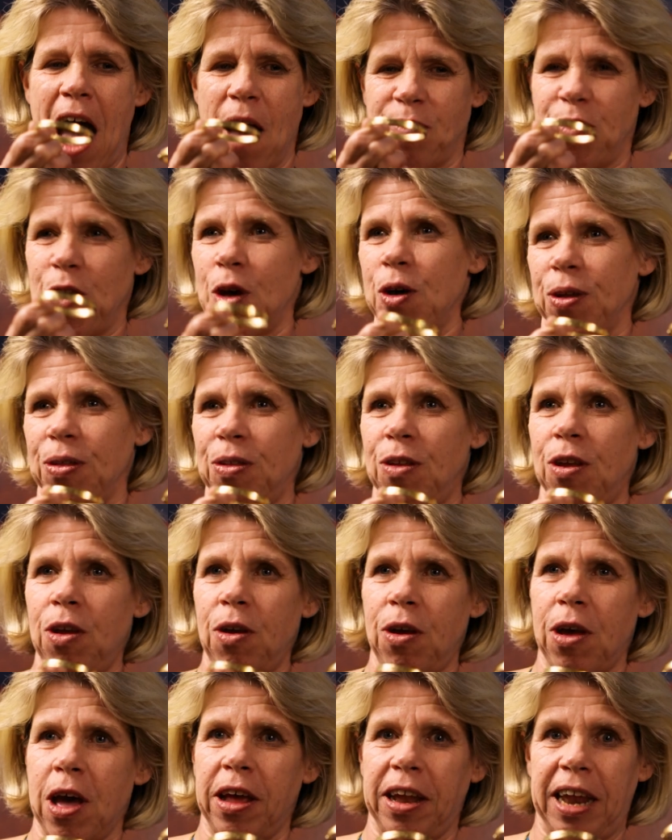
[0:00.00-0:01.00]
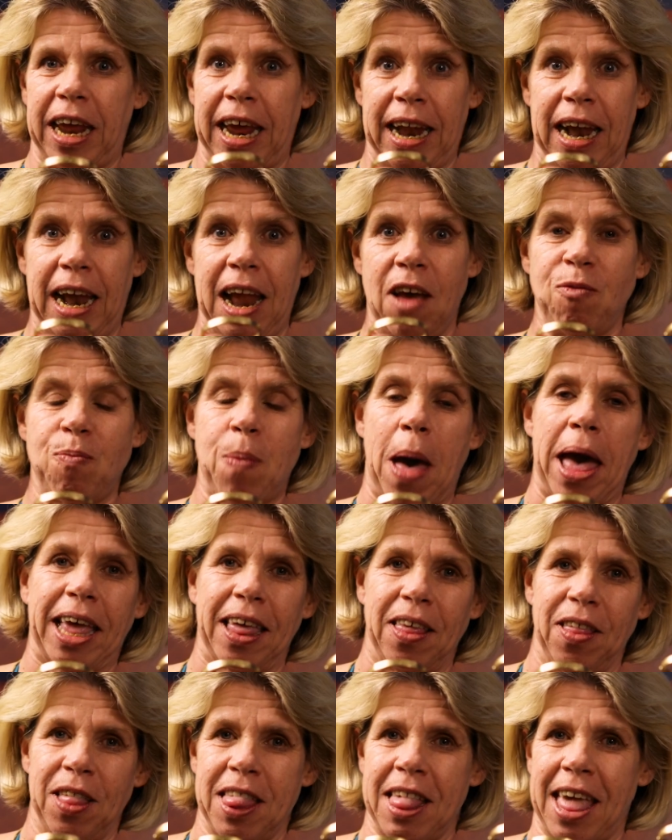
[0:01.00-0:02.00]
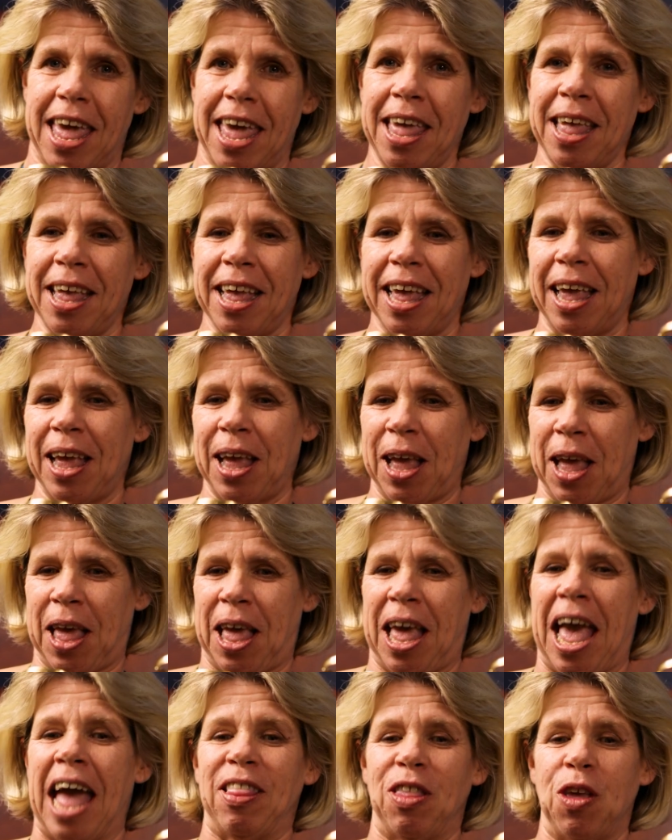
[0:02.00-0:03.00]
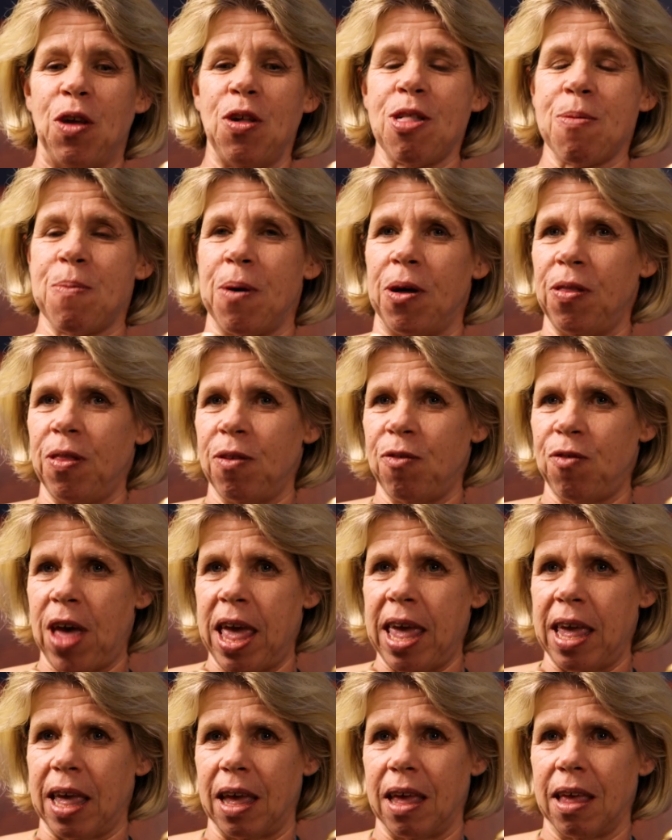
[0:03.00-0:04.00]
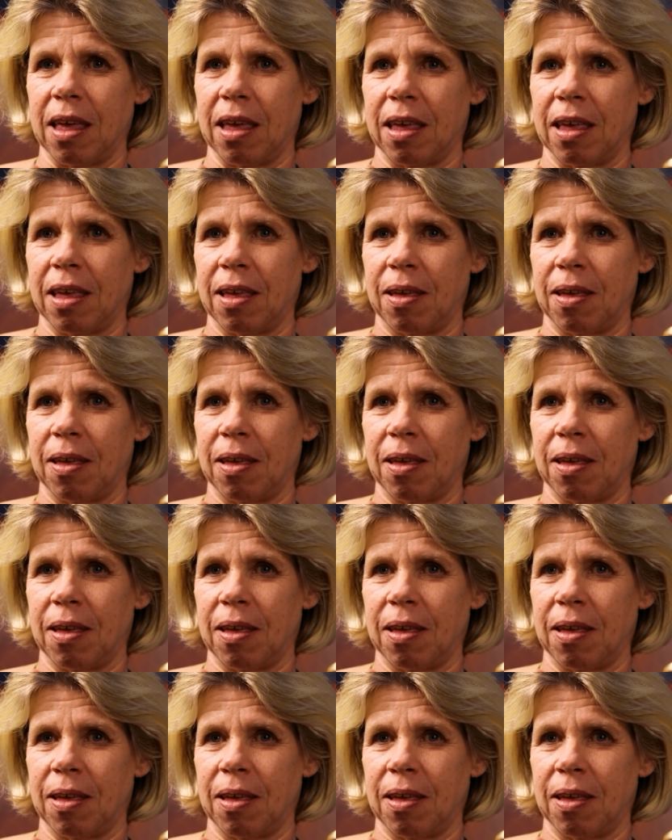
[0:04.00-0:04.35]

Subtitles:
I've got two Cartier love bangles here. Can you spot the fake?